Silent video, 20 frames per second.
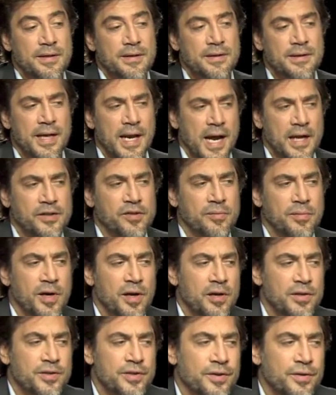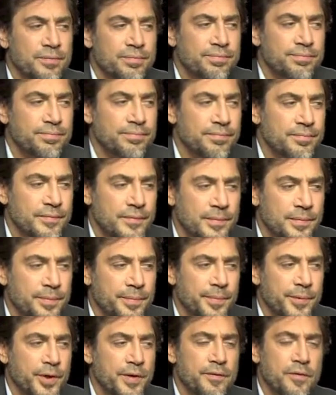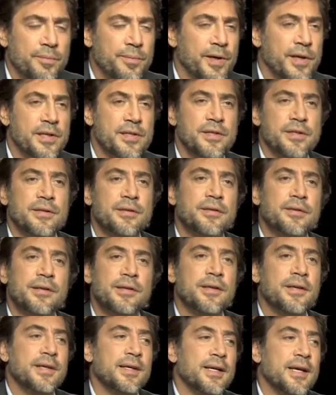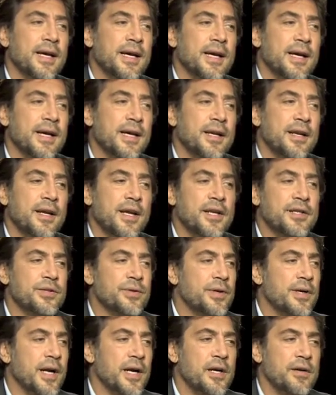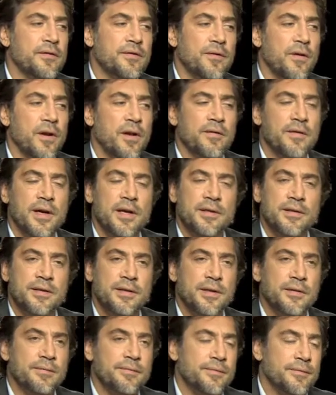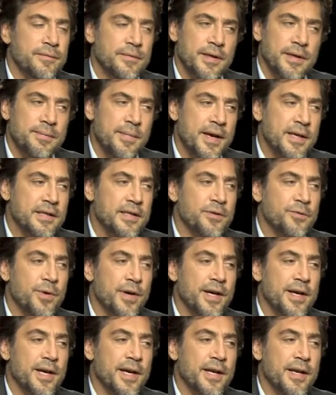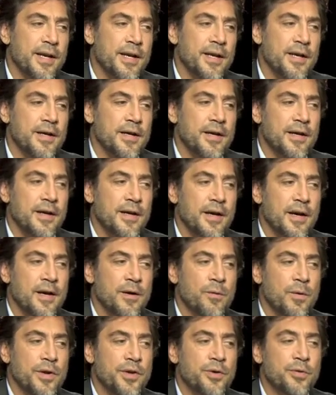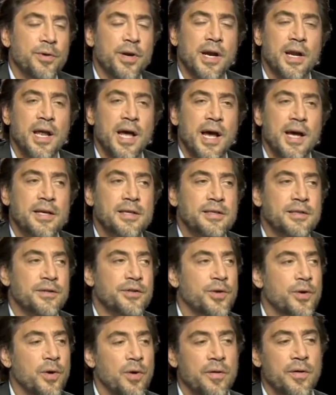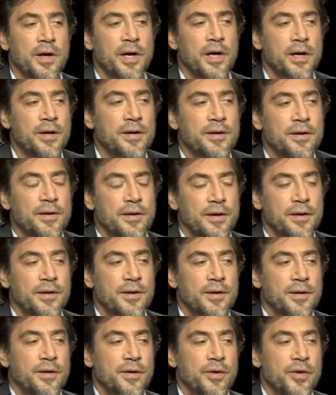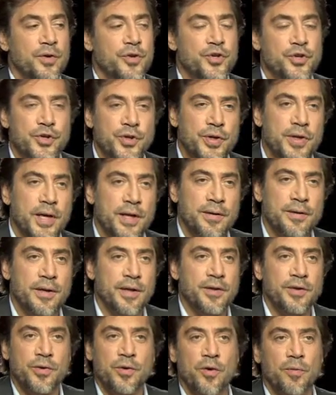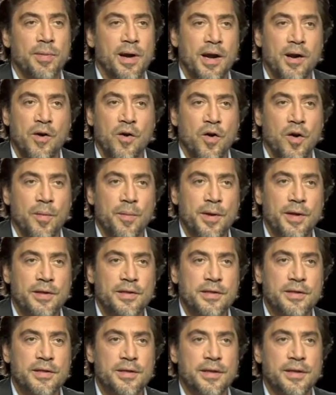director, but also beautiful person, and he took care of all of us in an amazing way. And when you realize you go there, you shoot, and then you go back home, it